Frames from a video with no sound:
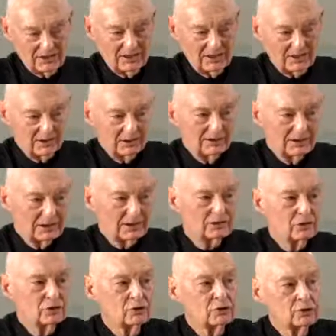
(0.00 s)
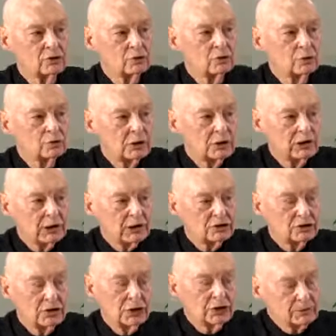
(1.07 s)
And the only 2
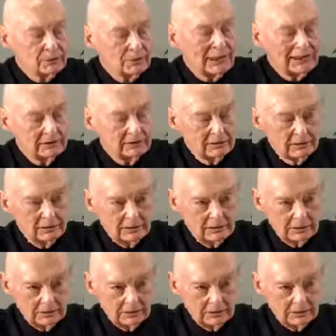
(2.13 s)
documented